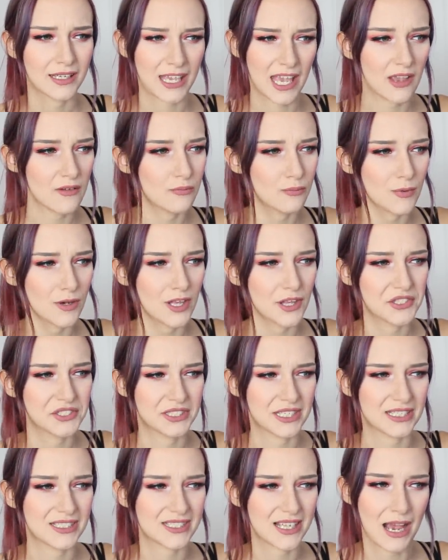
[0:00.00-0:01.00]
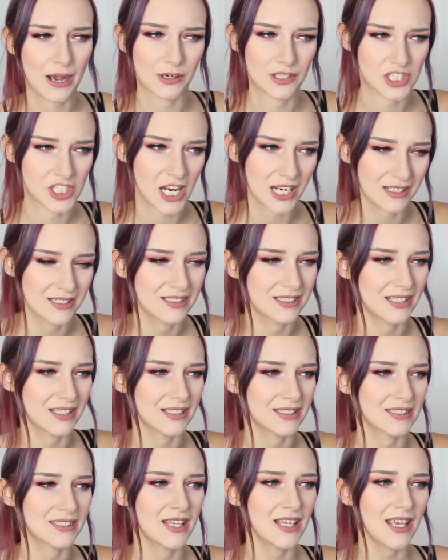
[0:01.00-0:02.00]
gave birth since our
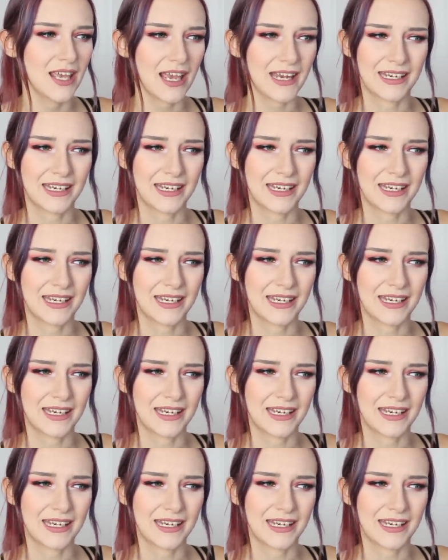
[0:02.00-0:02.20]
genesis,